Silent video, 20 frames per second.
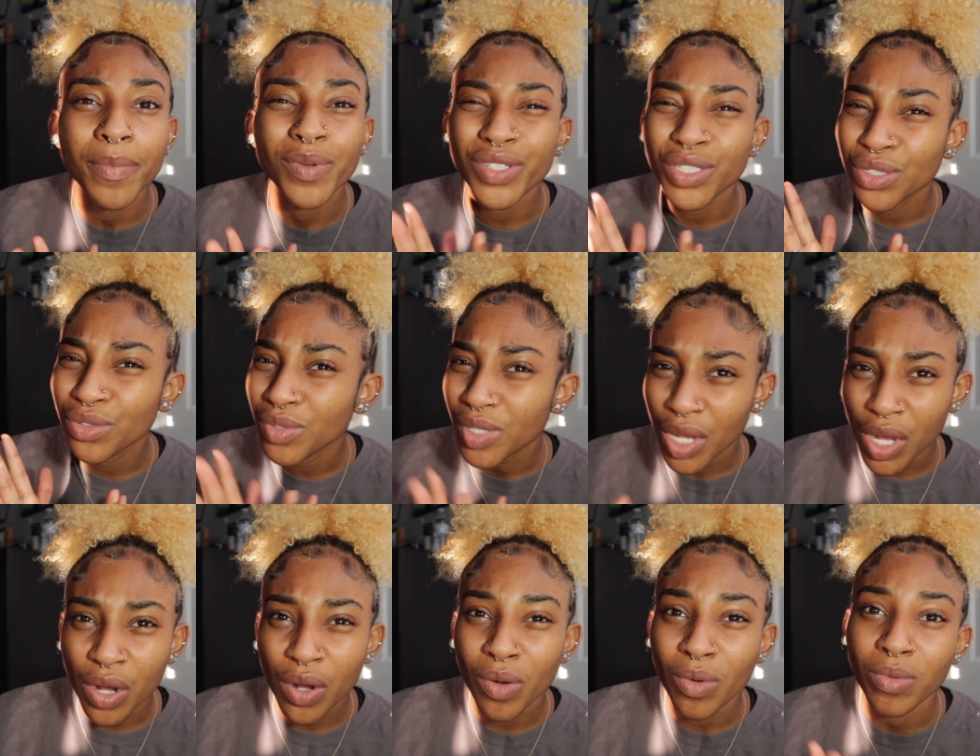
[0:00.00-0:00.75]
but you
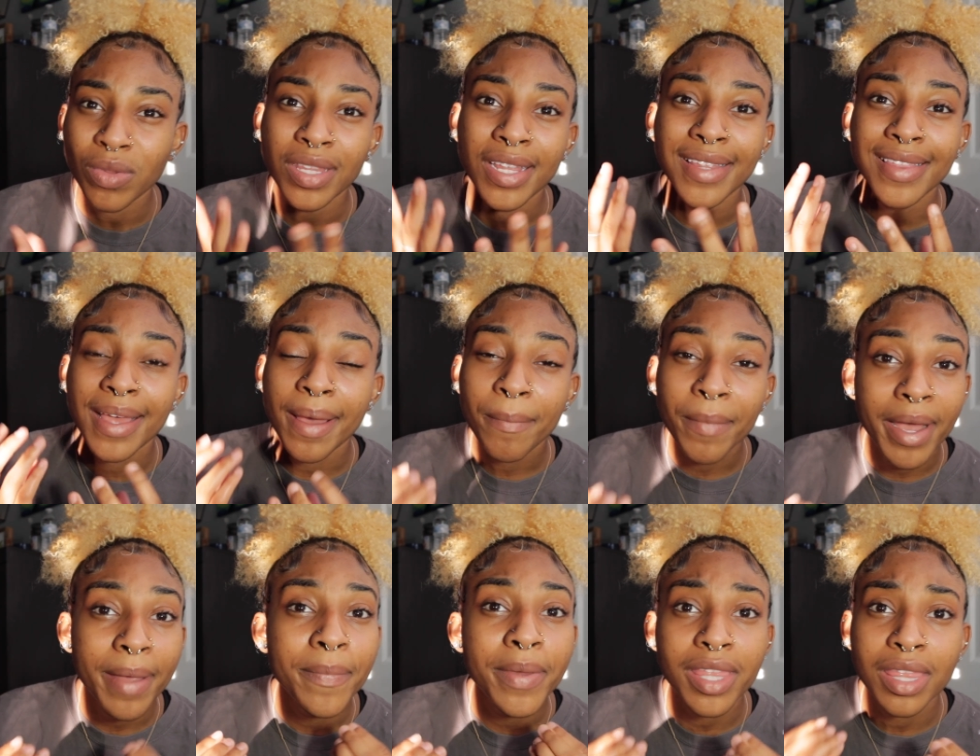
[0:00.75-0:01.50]
know that that
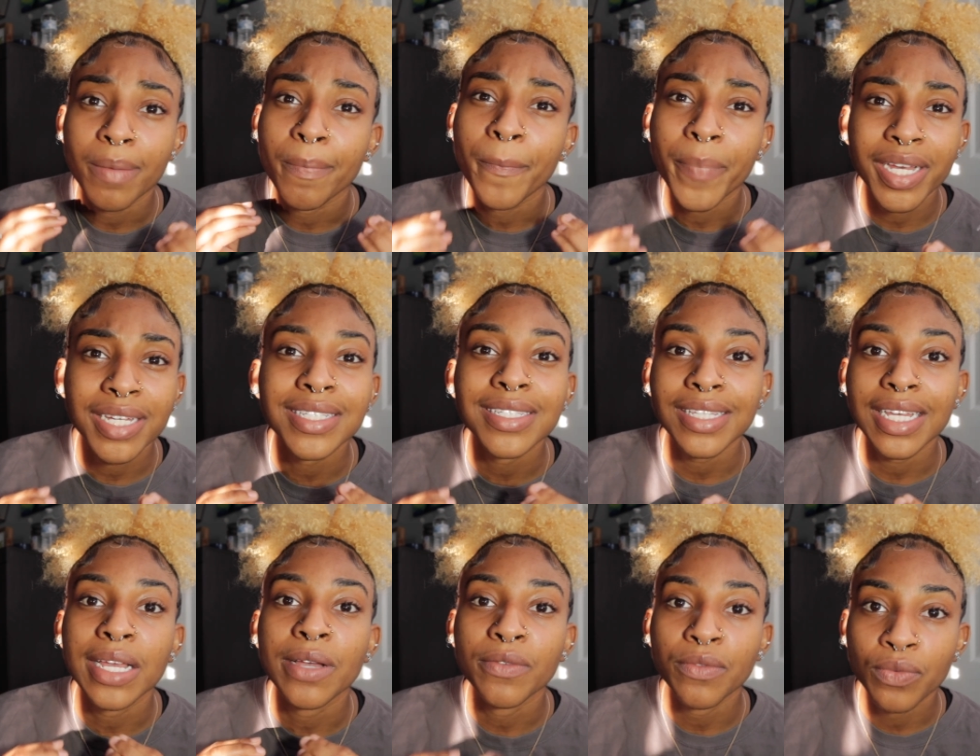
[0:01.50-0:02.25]
might be the best
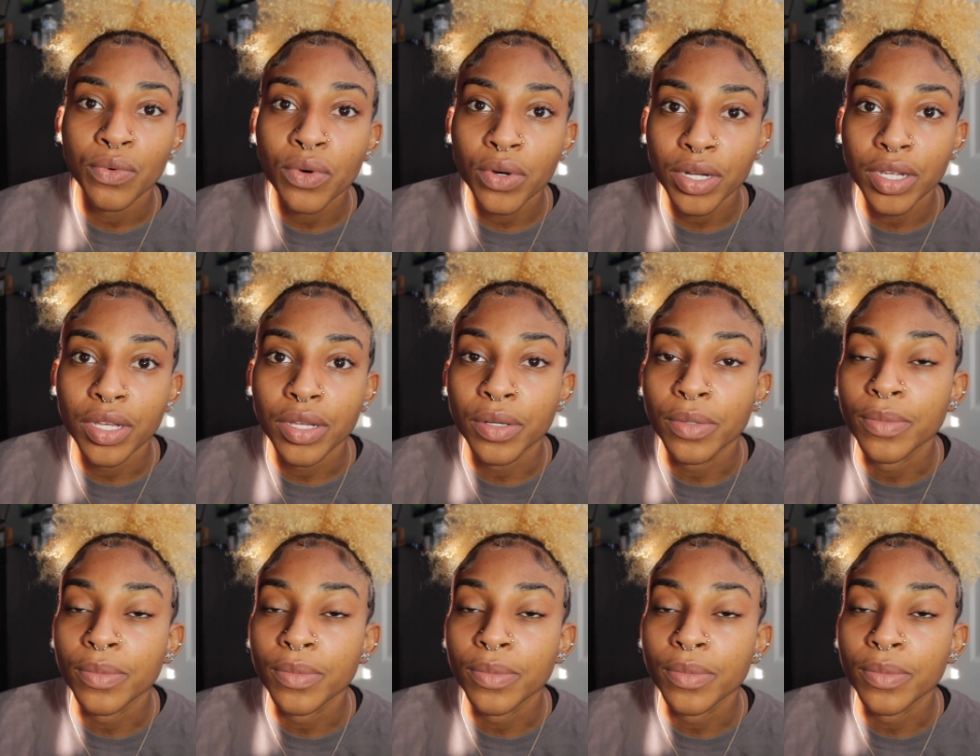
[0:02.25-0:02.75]
thing for you.